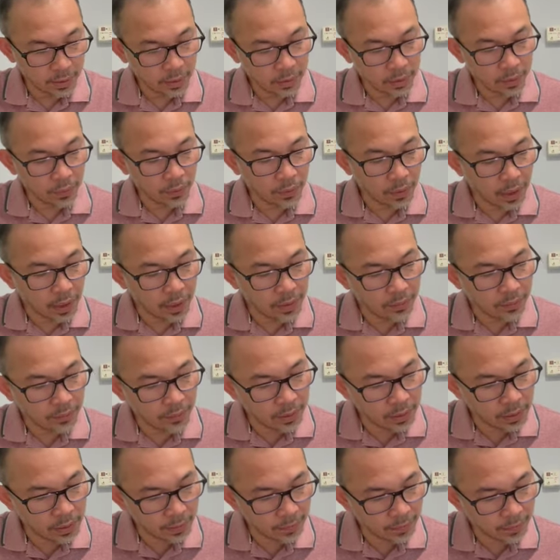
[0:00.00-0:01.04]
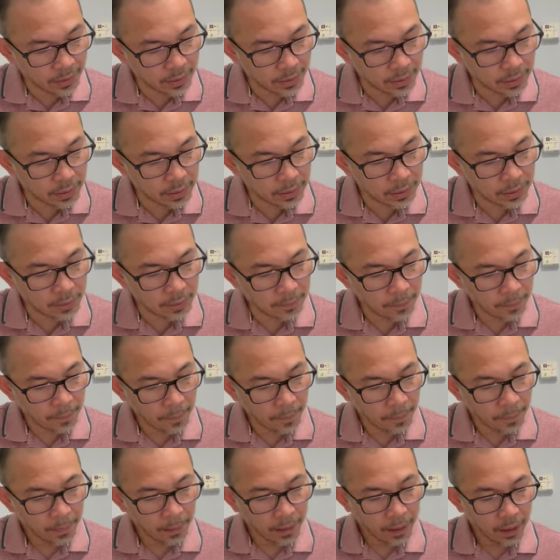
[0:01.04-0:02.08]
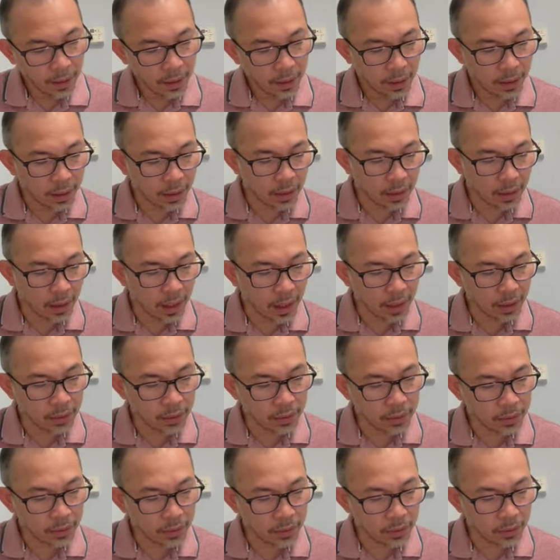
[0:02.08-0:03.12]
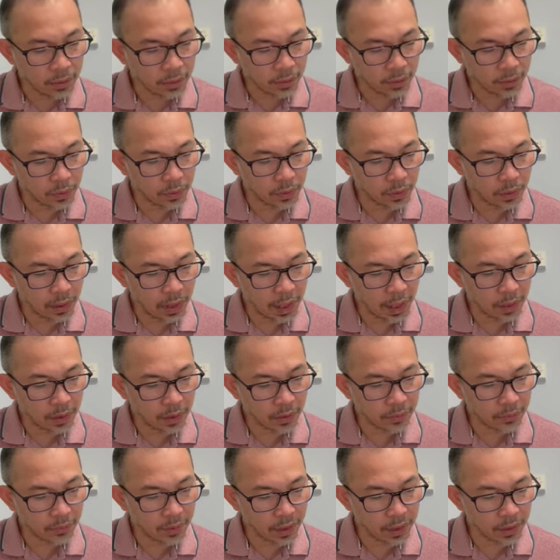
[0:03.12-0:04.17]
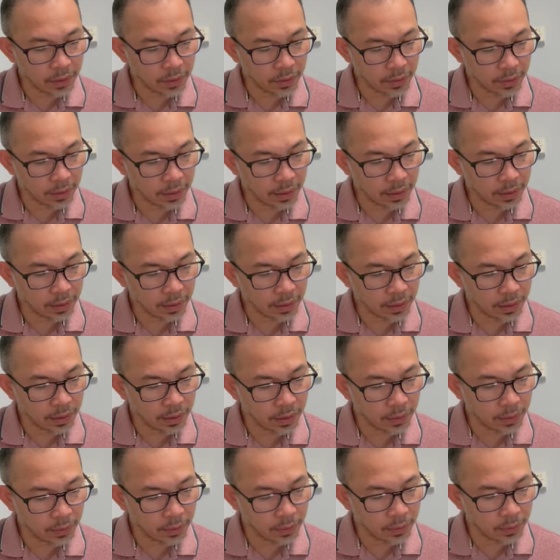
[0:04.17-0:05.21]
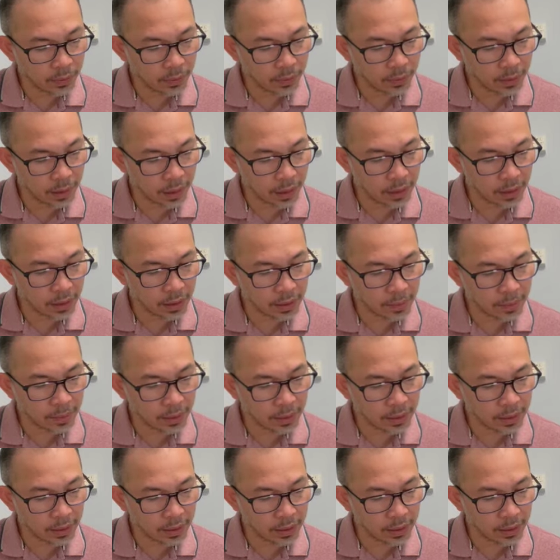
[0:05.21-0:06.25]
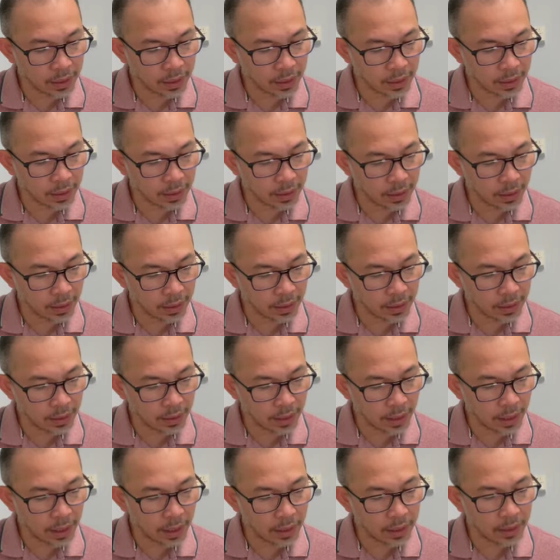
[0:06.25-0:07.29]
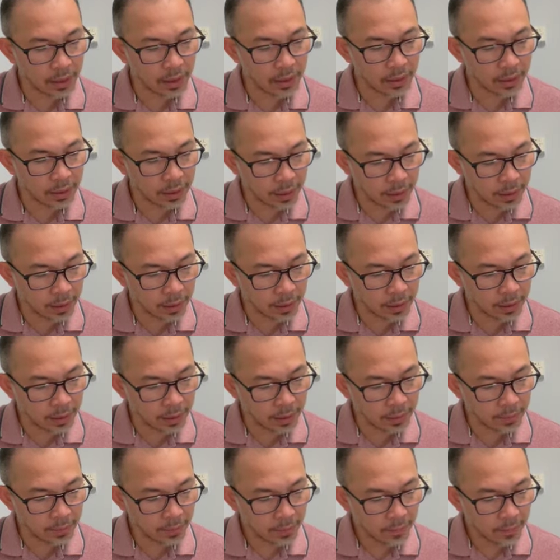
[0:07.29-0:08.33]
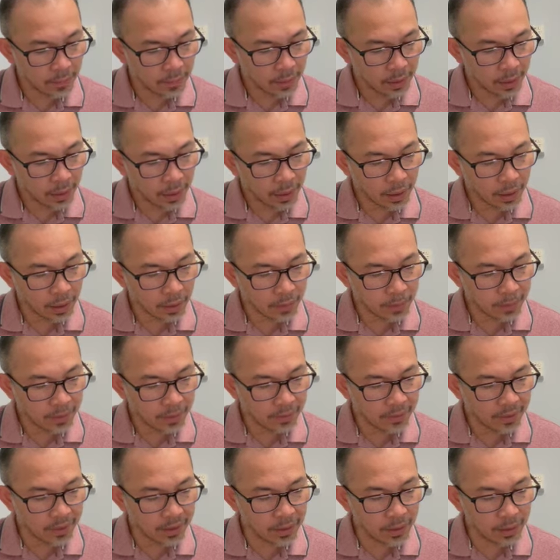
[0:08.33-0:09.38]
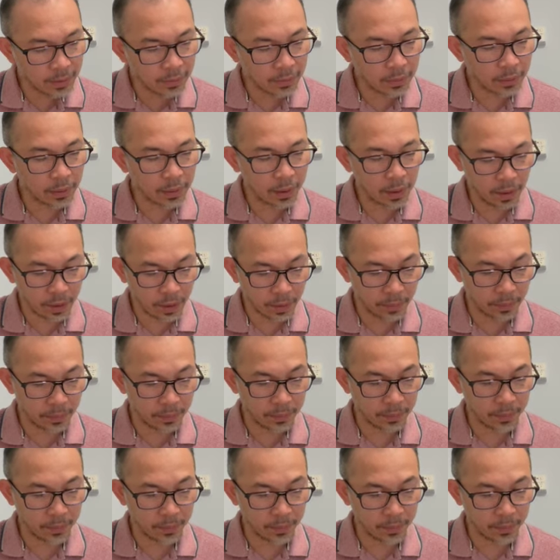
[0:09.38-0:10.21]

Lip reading: So adverse events are action or lack of action that leads to unexpected, unintended, and preventable harm.